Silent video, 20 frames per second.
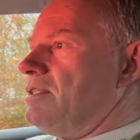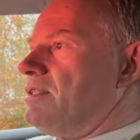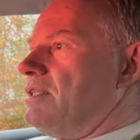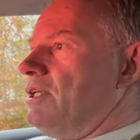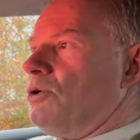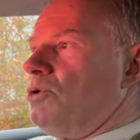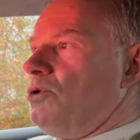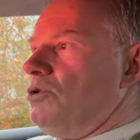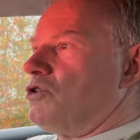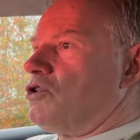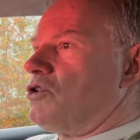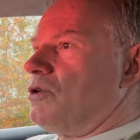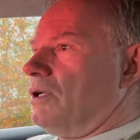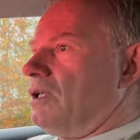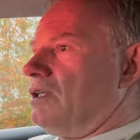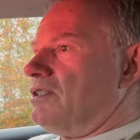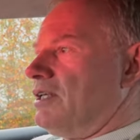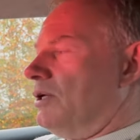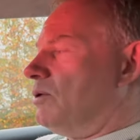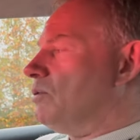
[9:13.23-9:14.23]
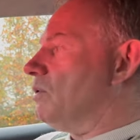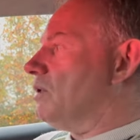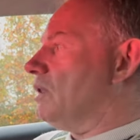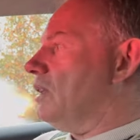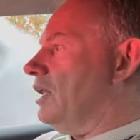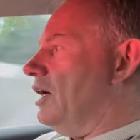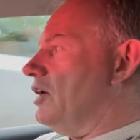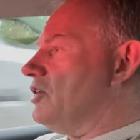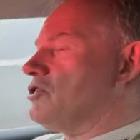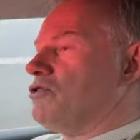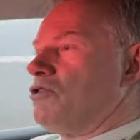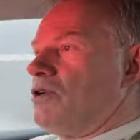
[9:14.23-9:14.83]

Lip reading: single clutch